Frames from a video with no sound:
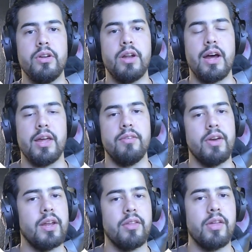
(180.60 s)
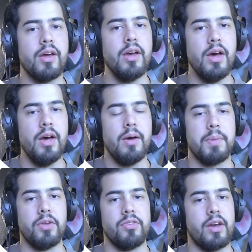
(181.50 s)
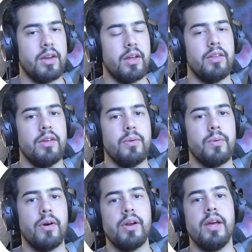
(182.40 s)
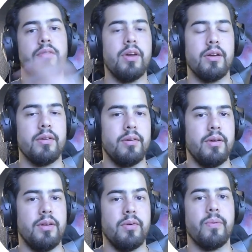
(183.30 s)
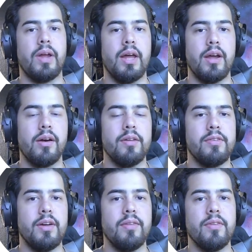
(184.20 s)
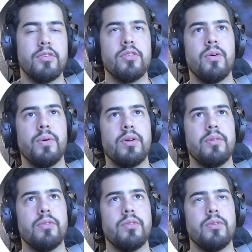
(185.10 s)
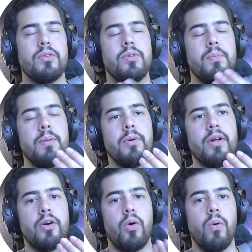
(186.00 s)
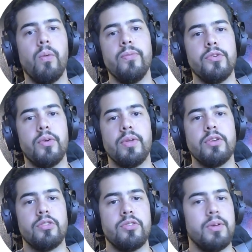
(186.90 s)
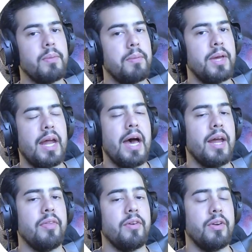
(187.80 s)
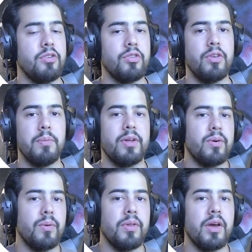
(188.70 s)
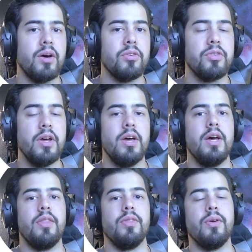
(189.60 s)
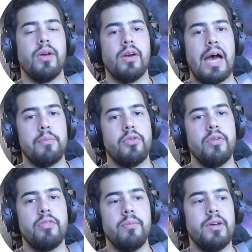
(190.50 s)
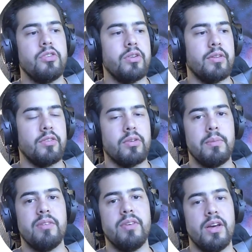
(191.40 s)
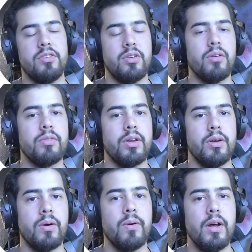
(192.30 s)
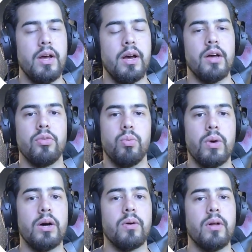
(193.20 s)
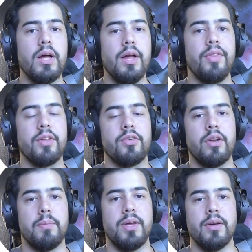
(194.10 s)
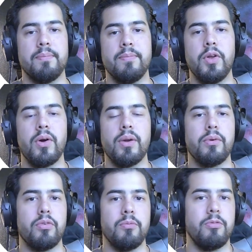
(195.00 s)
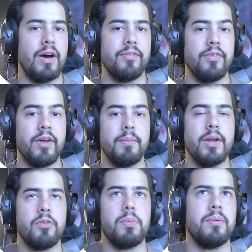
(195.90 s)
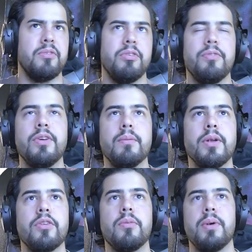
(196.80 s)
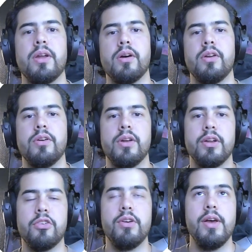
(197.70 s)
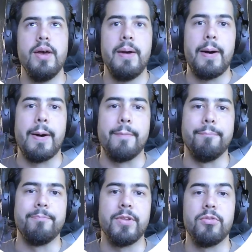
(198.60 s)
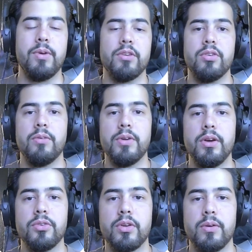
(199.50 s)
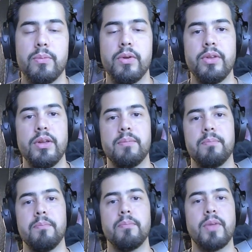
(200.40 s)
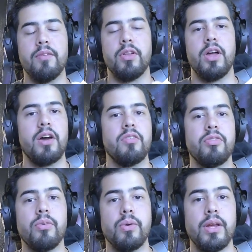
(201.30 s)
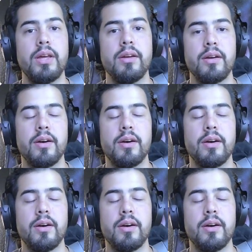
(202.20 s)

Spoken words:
and not giving anything, because technically you were already giving in your organic content, this is going to people that are cold. So they just see maybe an ad and they're interested, but they don't know anything else. You can capture information and there's going to be a VSL video as well. That's going to be anywhere from 5 to 10 minutes, maybe even 15 minutes, depending on your niche. This VSL video is going to really give a lot of free